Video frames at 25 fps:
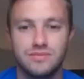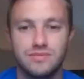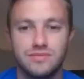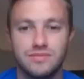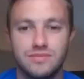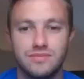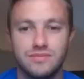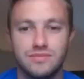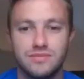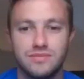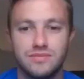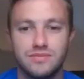
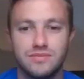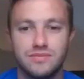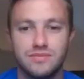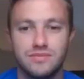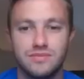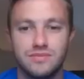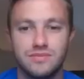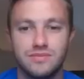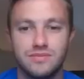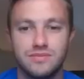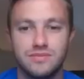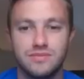
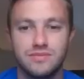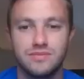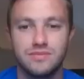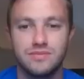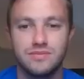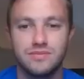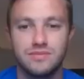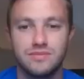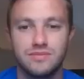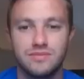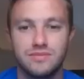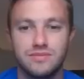
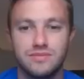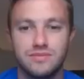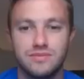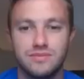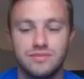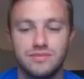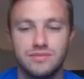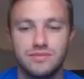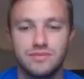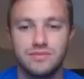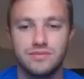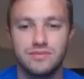
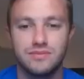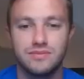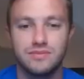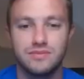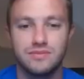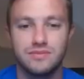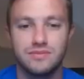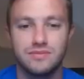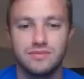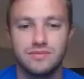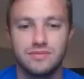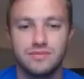
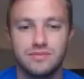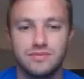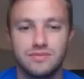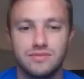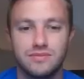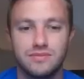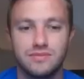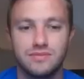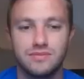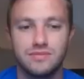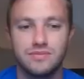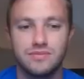
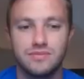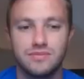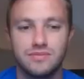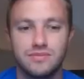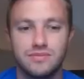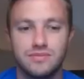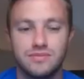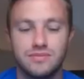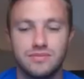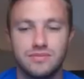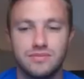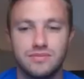
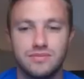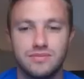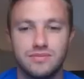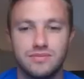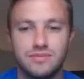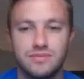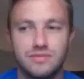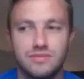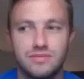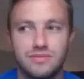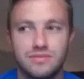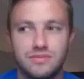
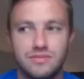This person isn't speaking.